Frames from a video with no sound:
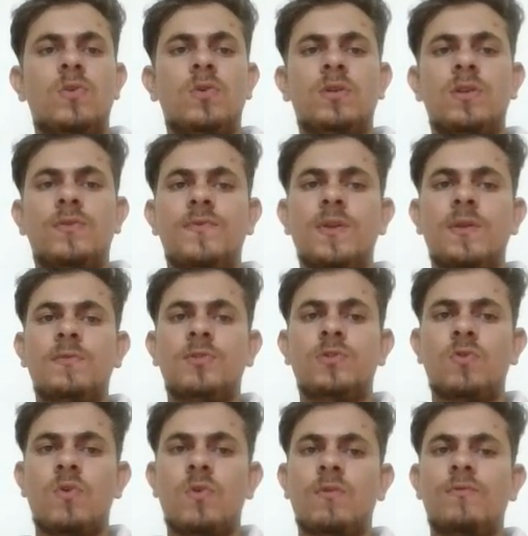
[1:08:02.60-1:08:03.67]
wrote the film's
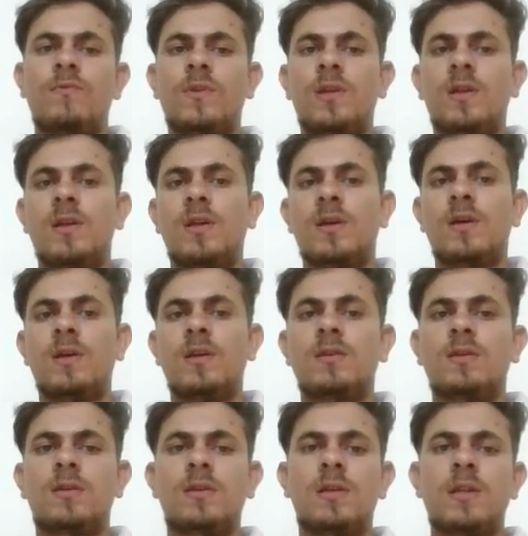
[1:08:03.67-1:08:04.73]
song with lyrical
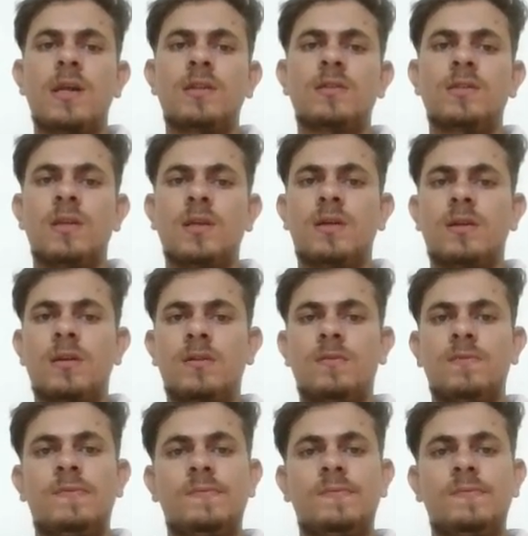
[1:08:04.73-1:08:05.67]
Glenn Slater.